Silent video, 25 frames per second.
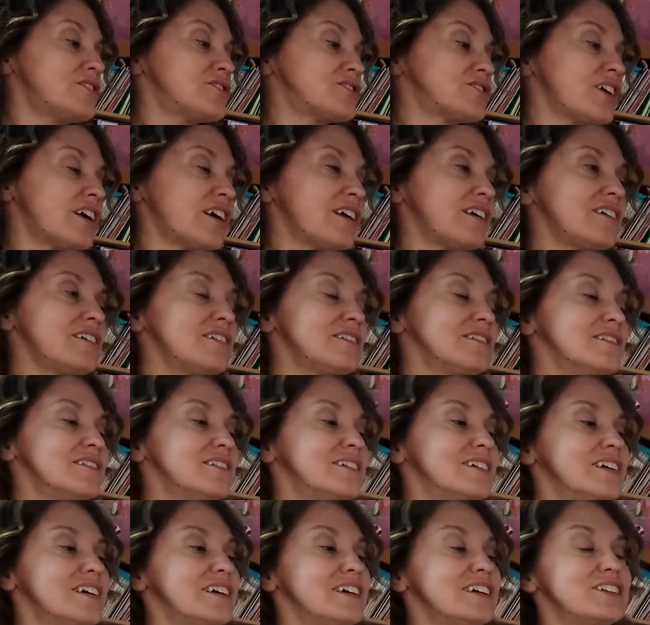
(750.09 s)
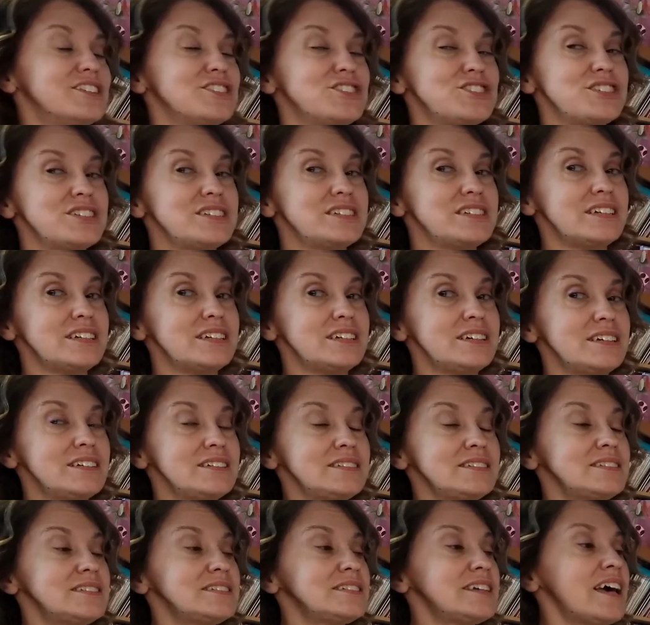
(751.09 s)
shell. She
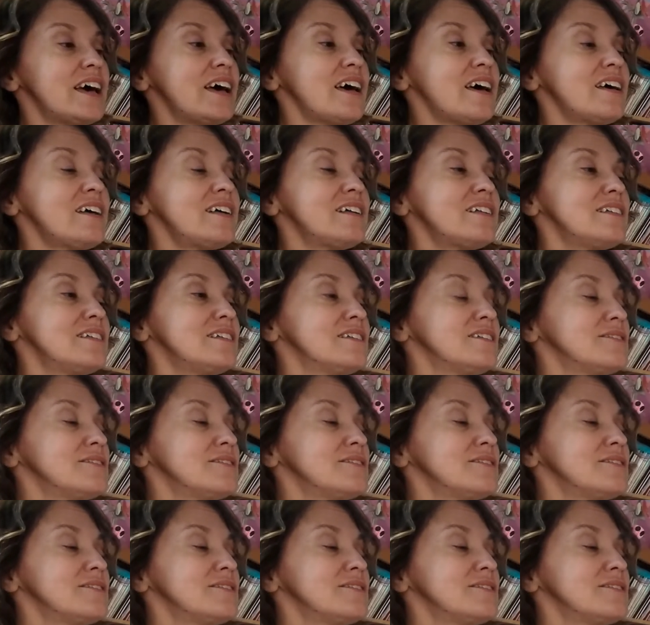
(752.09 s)
didn't tell.